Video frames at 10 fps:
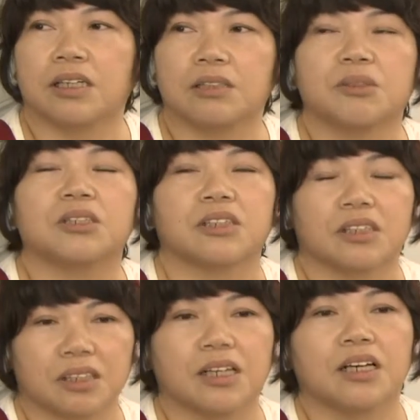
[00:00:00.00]
I hope the
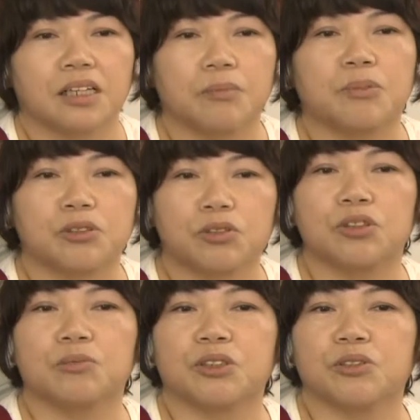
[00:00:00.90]
road opening
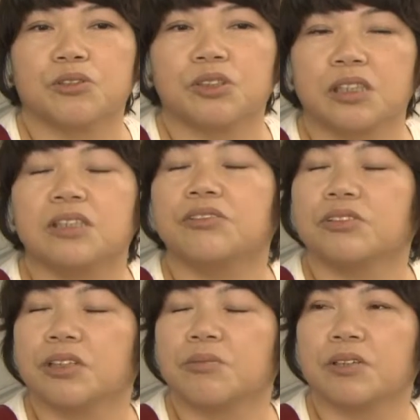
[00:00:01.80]
will help the area
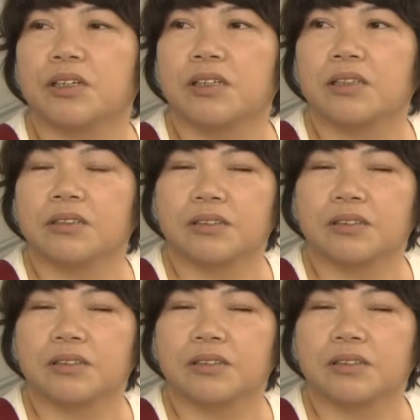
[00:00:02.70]
recover.